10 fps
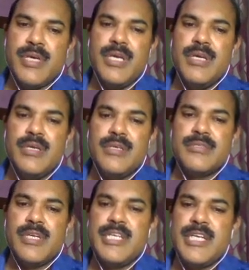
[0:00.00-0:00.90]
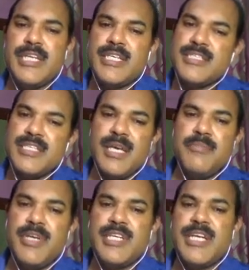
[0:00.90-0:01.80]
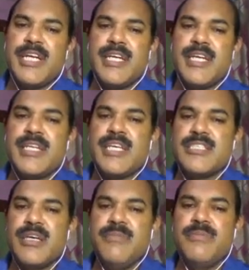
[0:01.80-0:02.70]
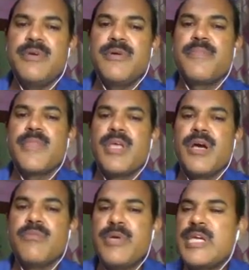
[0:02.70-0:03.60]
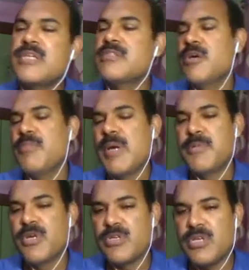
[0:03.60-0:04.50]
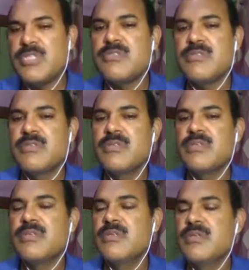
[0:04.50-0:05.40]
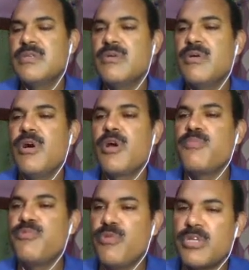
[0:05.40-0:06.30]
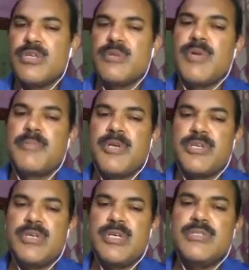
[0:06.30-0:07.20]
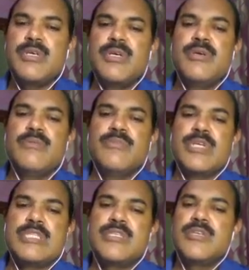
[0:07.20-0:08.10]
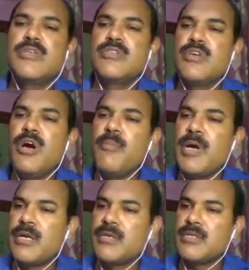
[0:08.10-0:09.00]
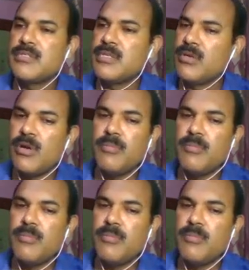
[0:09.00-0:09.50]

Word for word: Okay, so indicated same, indicated in case of weak thumb abductors or poor thumb abductors with thumb abductors are